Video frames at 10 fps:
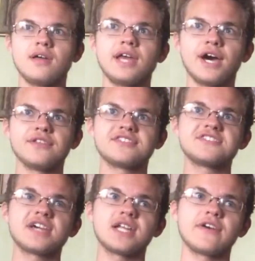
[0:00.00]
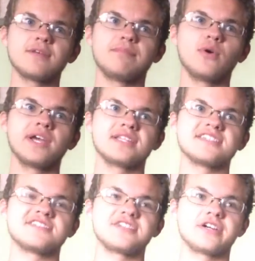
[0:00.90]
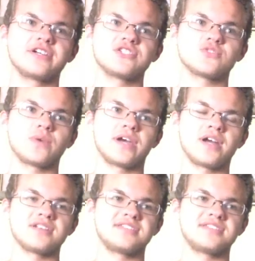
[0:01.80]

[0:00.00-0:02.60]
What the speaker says: Now, this is kind of at a point in the series where